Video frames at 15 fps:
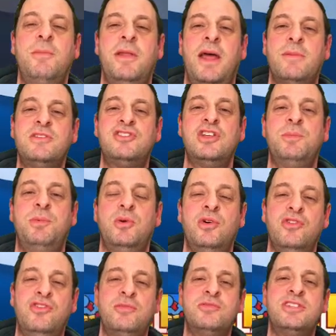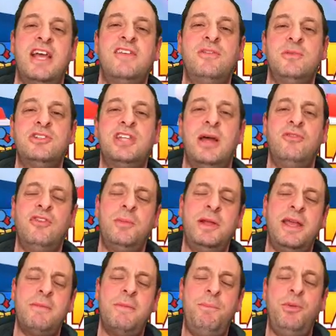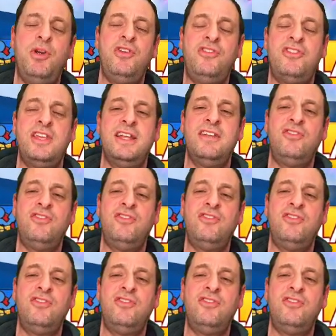like button. That'd be super awesome. Shouts on my channel, Dominic Evan Percy.